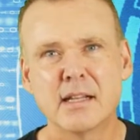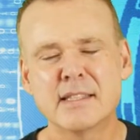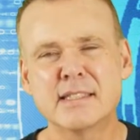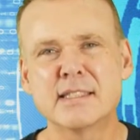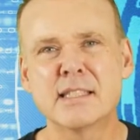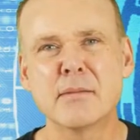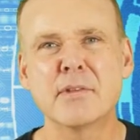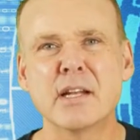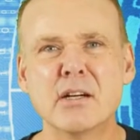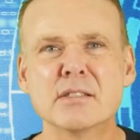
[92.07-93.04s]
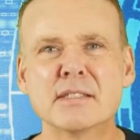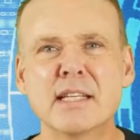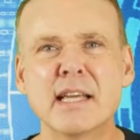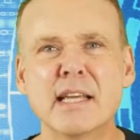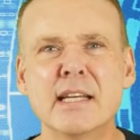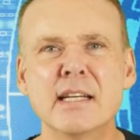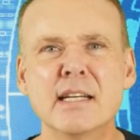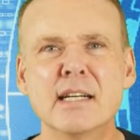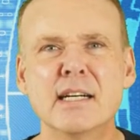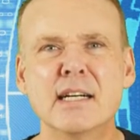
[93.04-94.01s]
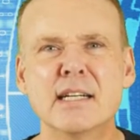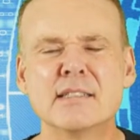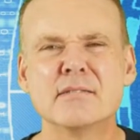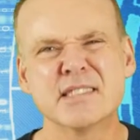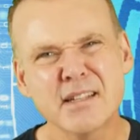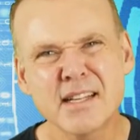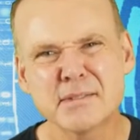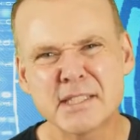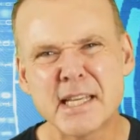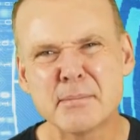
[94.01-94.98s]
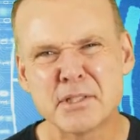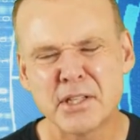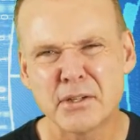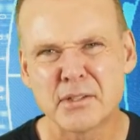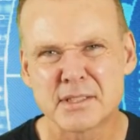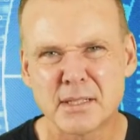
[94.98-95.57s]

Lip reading: This is something I'll see sometimes teams do, or